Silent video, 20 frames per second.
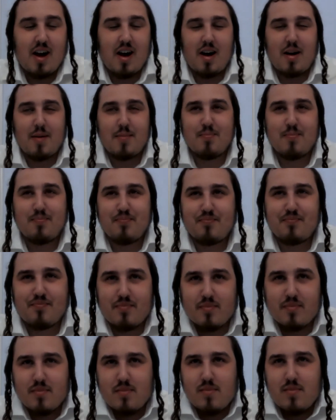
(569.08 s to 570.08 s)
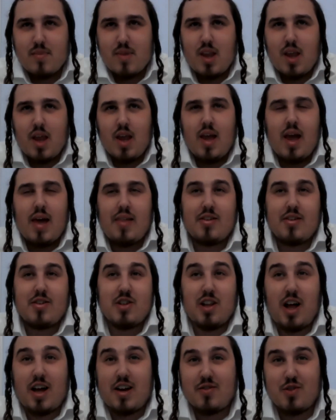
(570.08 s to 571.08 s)
And there's
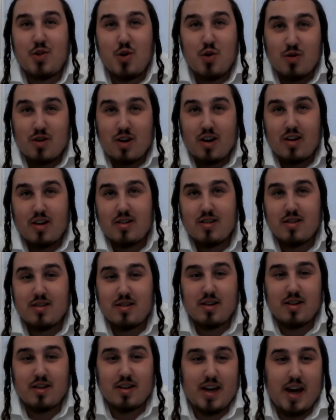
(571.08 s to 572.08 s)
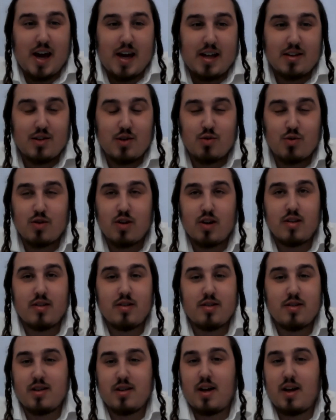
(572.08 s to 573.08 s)
a lot of tuna, canned tuna.
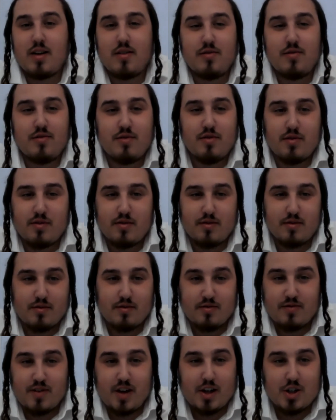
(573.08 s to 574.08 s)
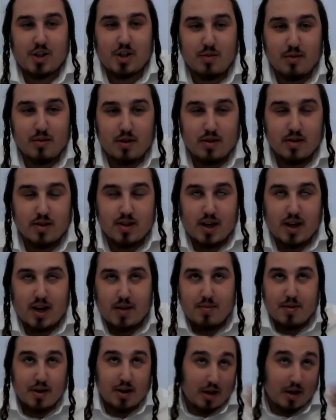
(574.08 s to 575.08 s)
There's a lot of vegetables that
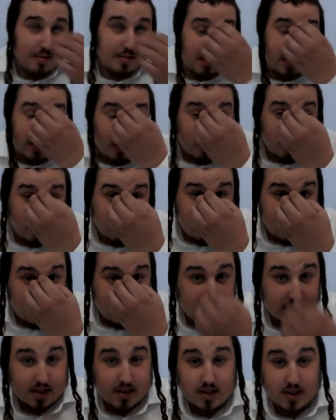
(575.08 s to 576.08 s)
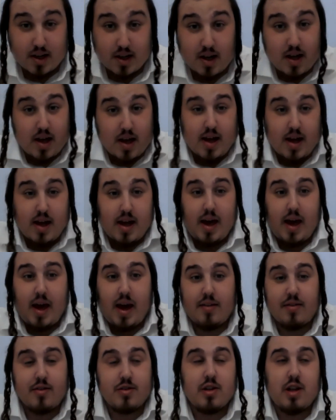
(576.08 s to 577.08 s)
I pick up in local markets,
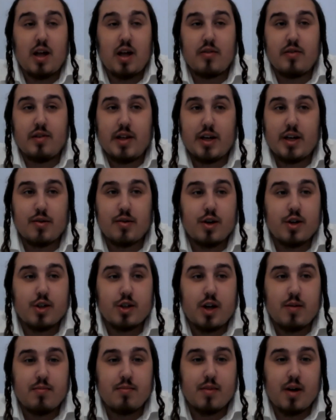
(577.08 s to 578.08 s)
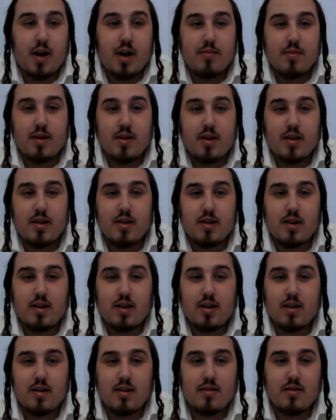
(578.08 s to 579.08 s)
and there's a lot of licorice.
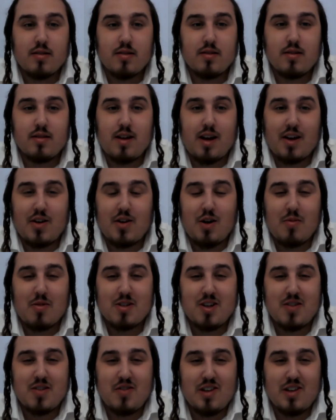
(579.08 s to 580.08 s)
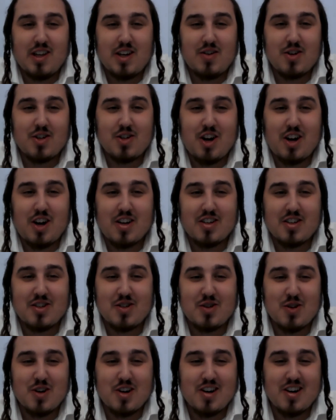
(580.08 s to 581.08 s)
I call myself a licorice
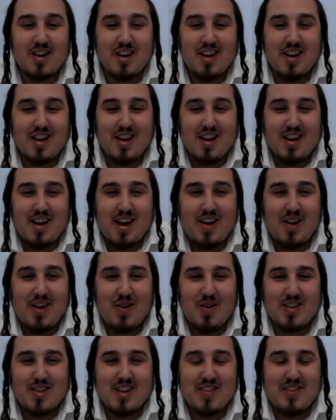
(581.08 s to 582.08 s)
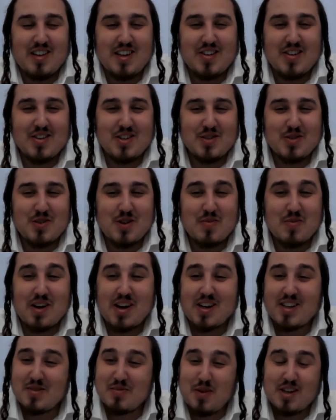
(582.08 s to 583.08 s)
connoisseur. I always have licorice with me.
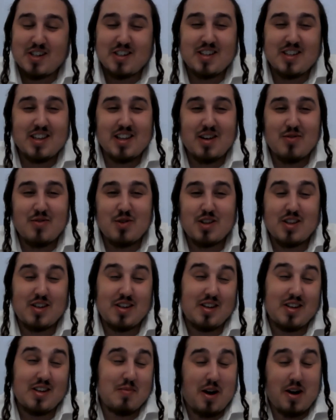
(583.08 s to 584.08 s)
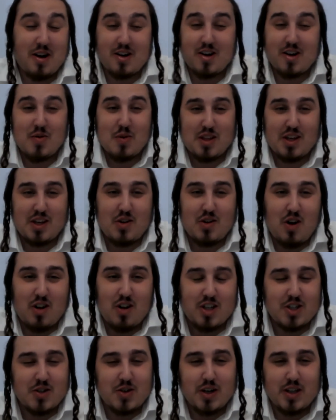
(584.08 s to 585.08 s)
I especially love in America what they call
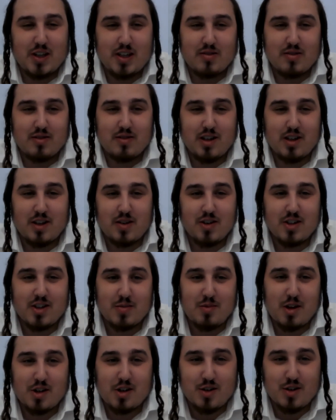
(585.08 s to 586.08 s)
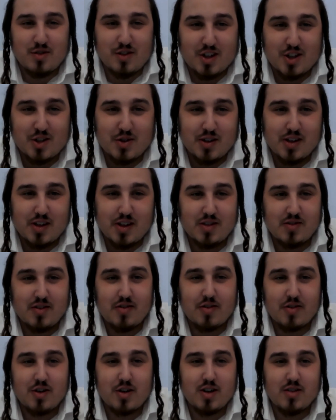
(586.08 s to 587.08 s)
Australian licorice. I'm not sure if the Australians have
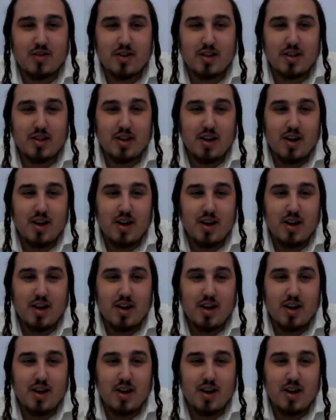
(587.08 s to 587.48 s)
ever heard of it.